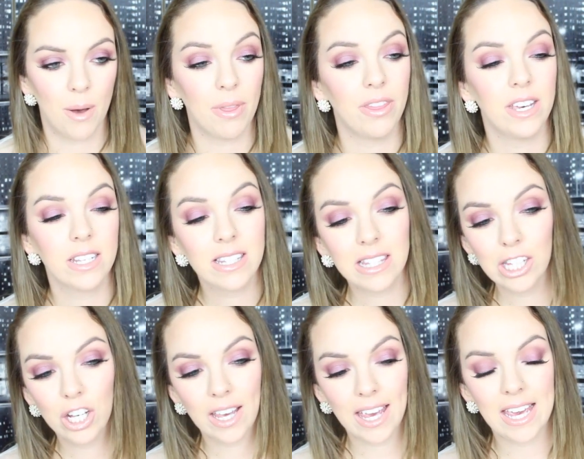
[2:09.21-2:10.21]
This
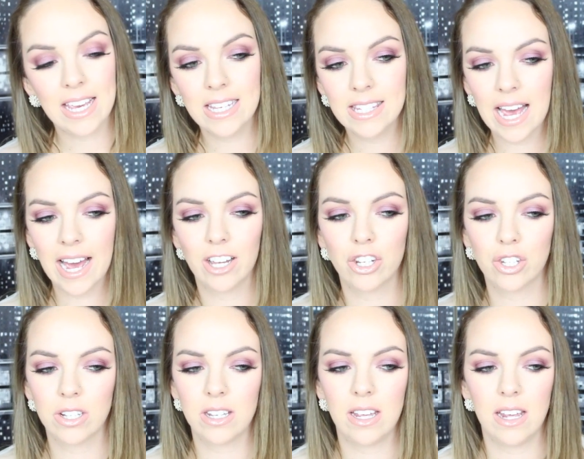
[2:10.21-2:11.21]
look is
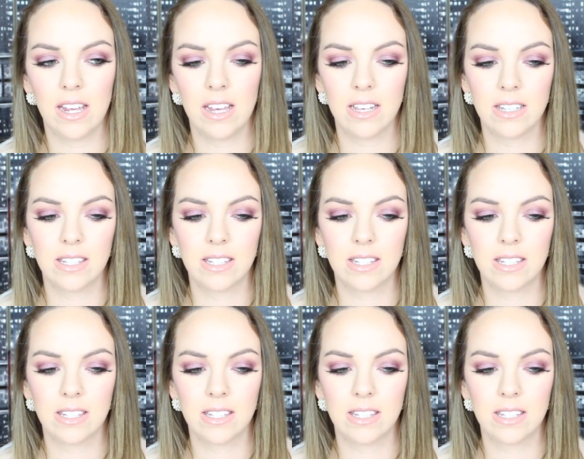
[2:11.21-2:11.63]
actually